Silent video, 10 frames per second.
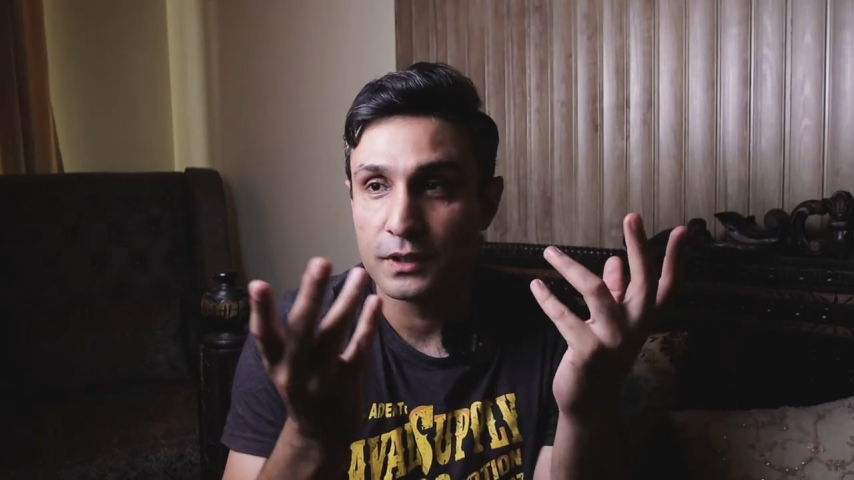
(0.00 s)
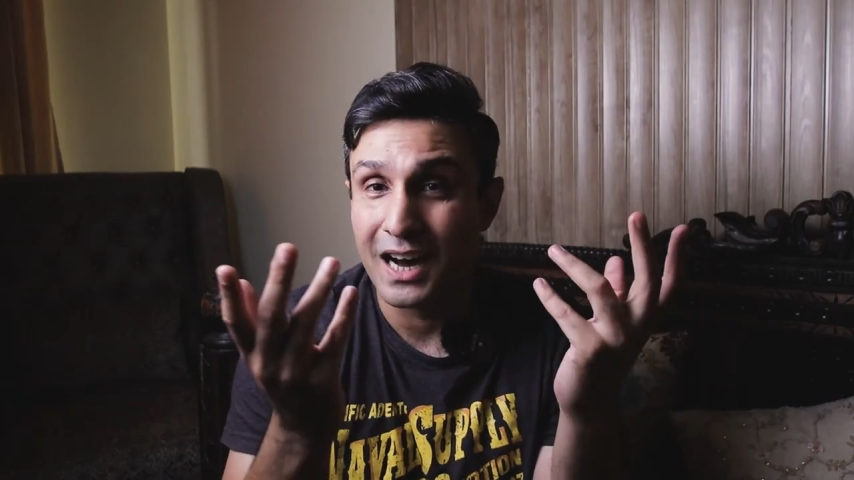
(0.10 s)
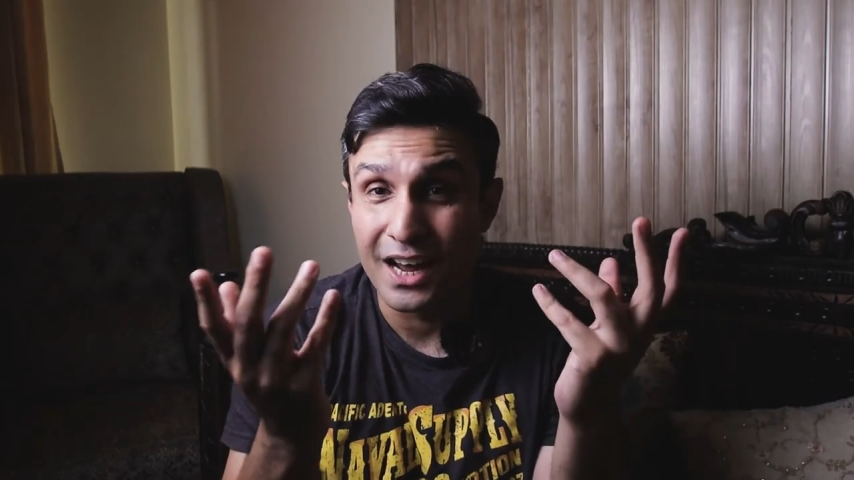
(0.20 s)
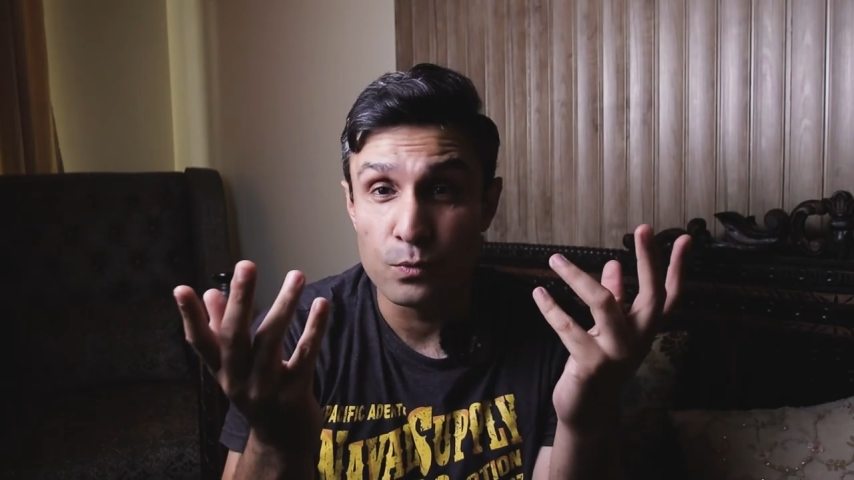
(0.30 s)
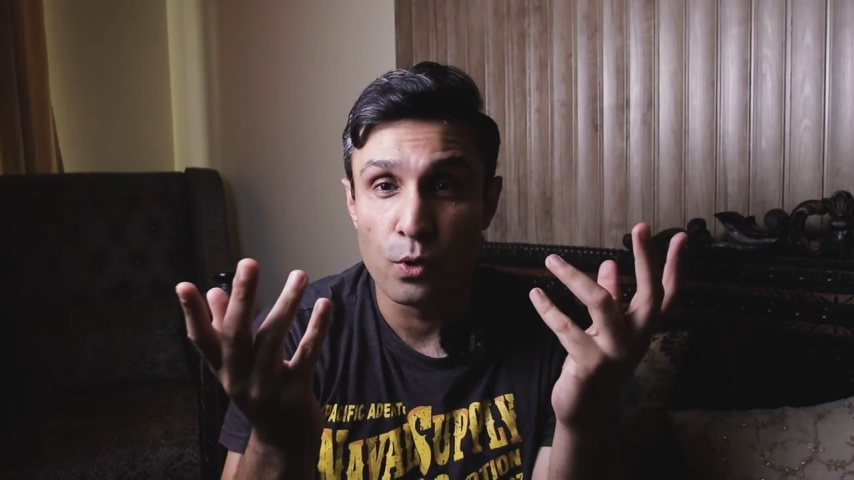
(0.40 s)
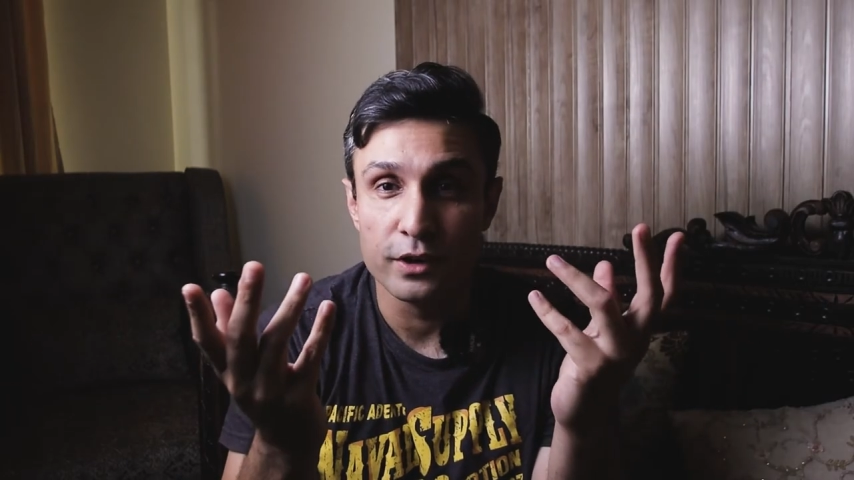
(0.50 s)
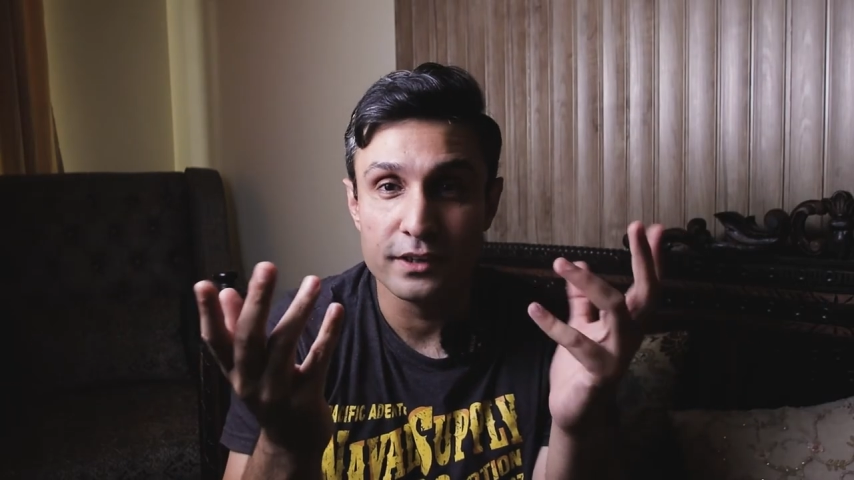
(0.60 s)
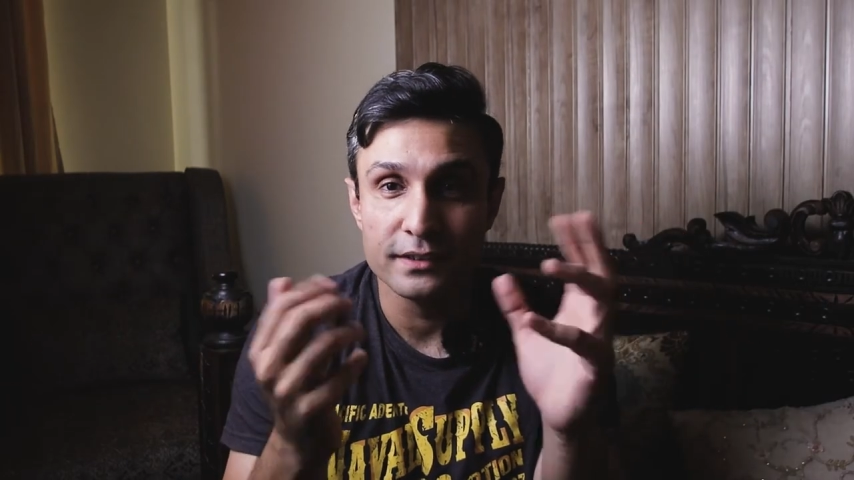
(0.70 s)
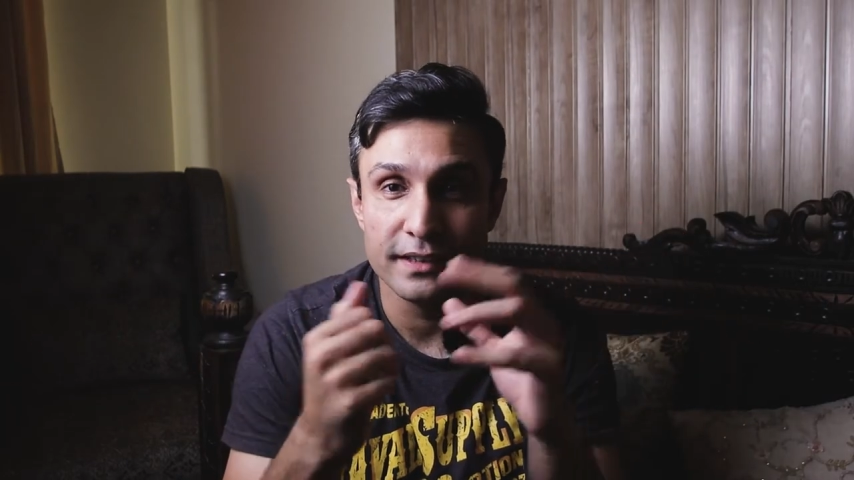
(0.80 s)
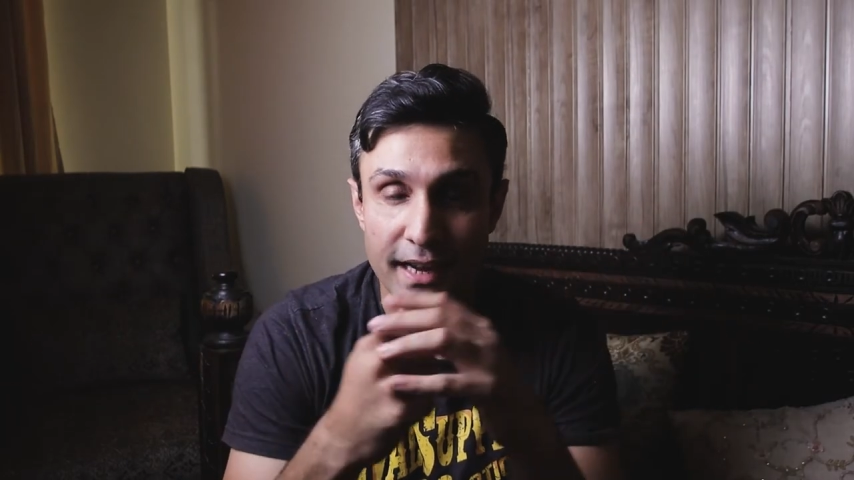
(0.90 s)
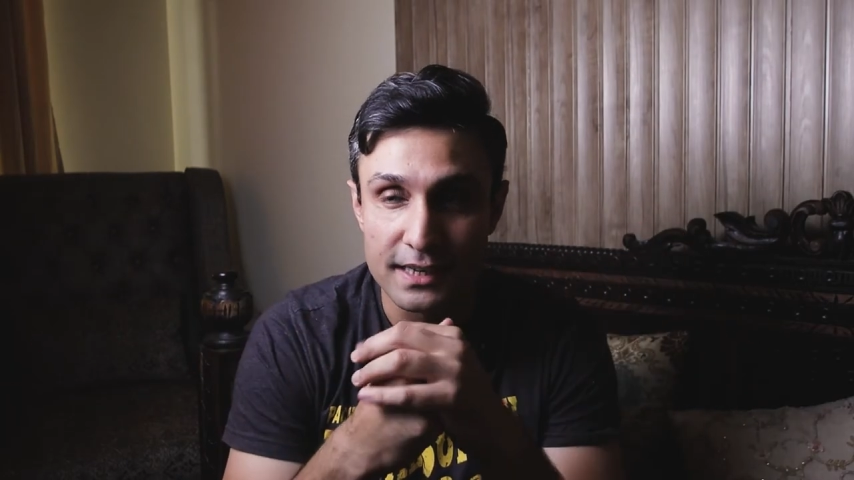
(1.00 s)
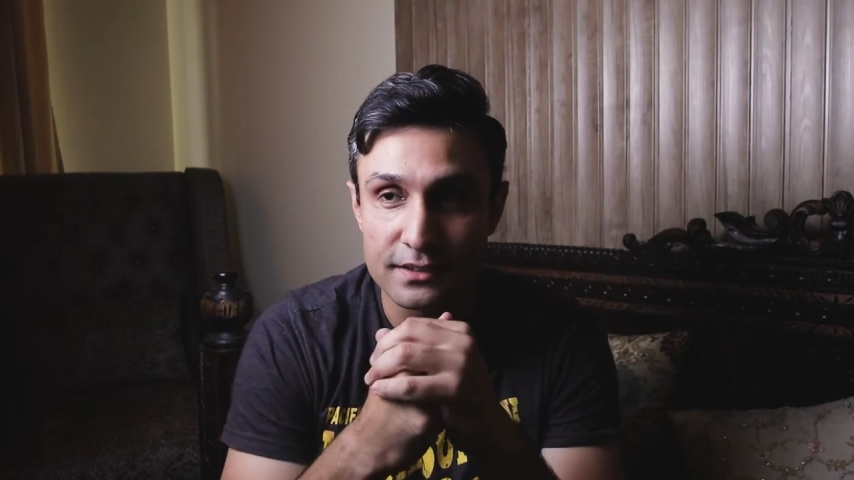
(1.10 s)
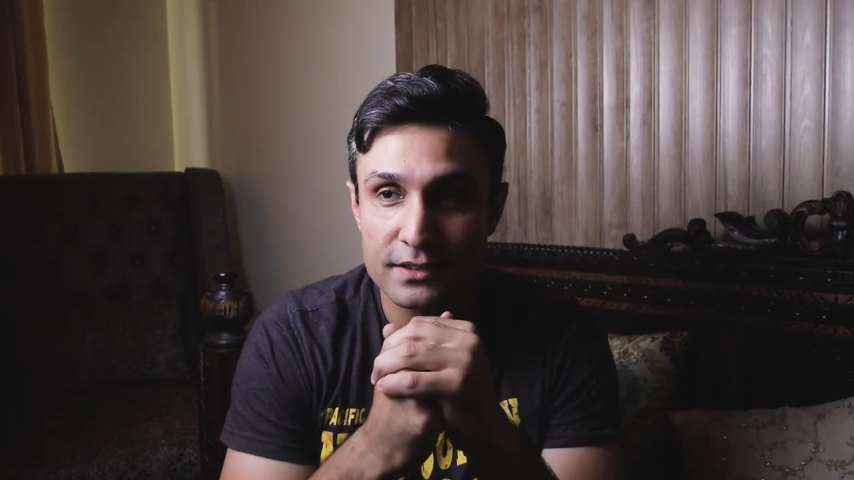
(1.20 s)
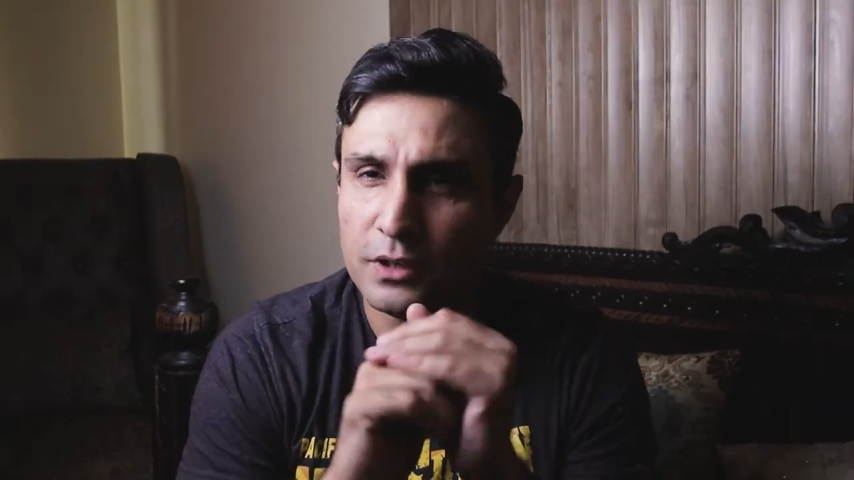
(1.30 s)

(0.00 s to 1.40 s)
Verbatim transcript: unwanted things.